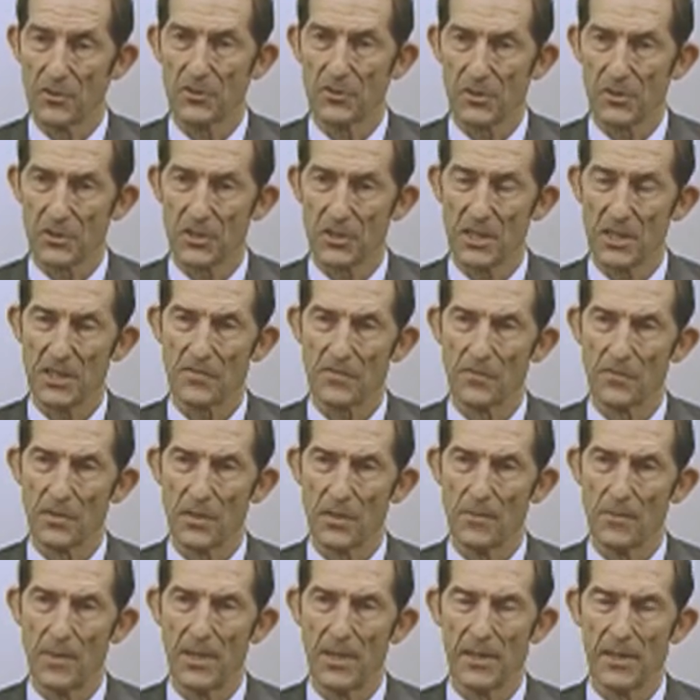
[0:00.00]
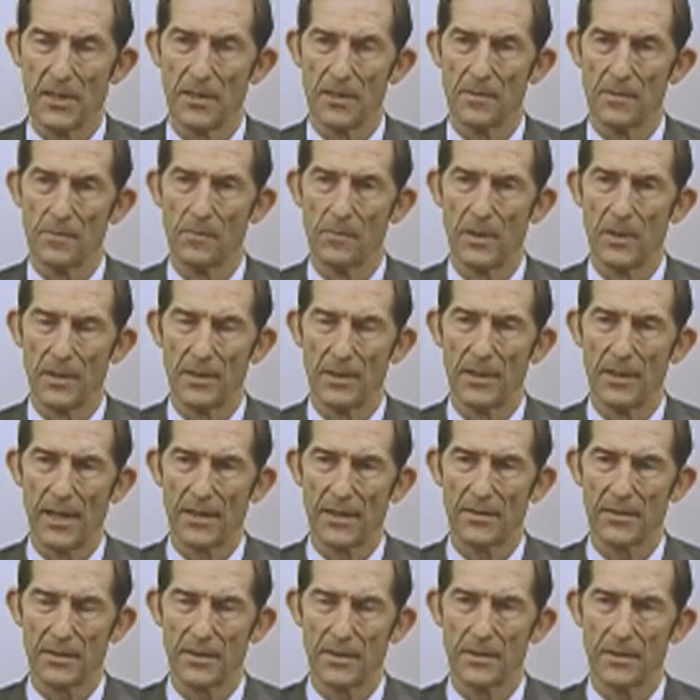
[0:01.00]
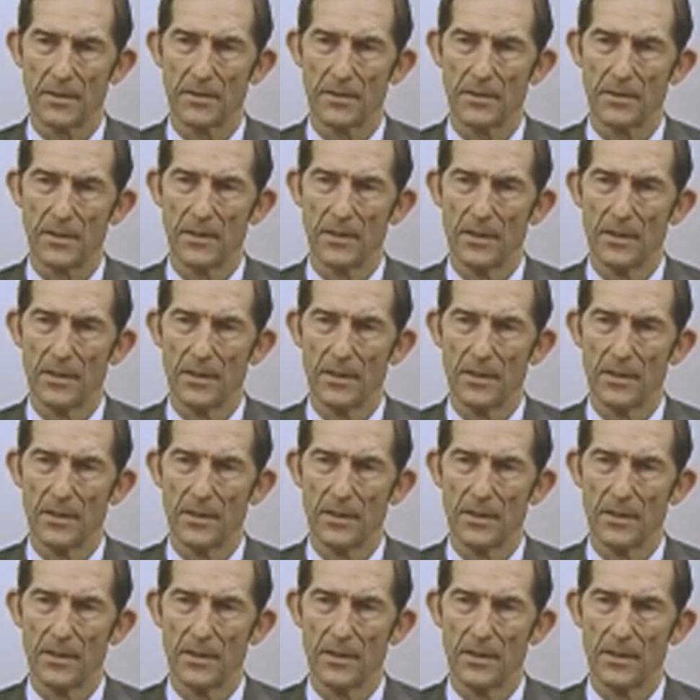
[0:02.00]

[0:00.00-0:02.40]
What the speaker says: successfully make it. But I think